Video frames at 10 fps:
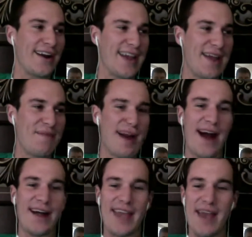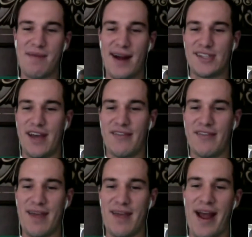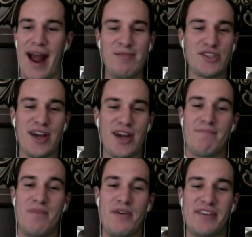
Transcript: came by, Alec came by, Jeff came by. I'm just trying to boost the